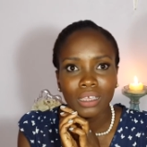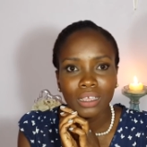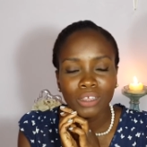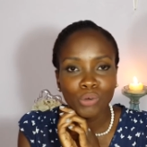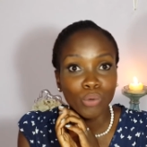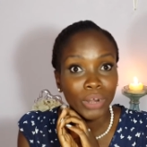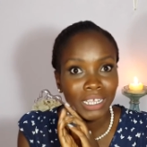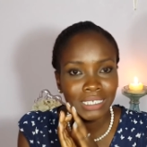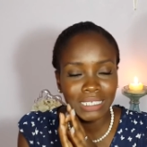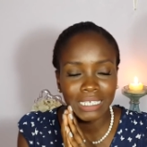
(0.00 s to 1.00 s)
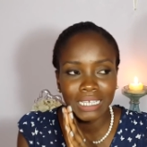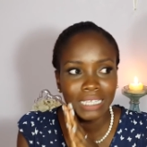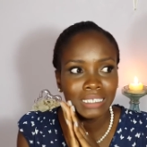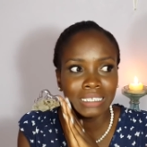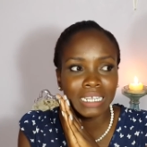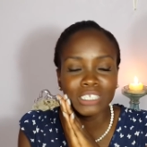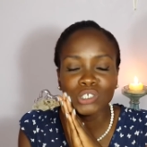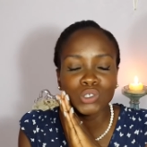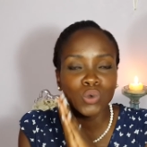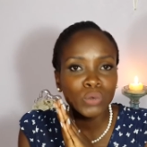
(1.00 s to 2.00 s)
crazy. It's like
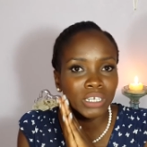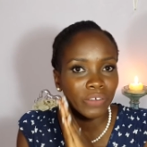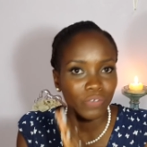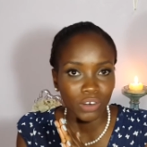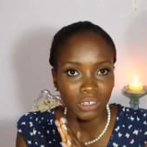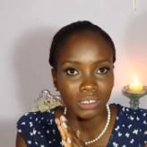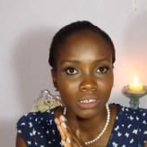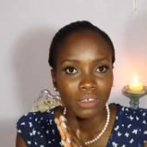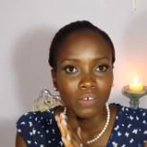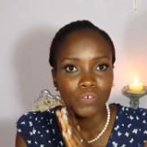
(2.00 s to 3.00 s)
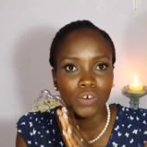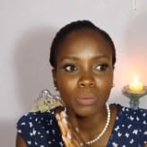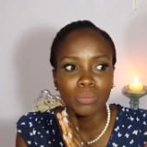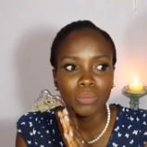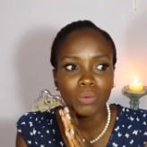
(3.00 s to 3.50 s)
so different from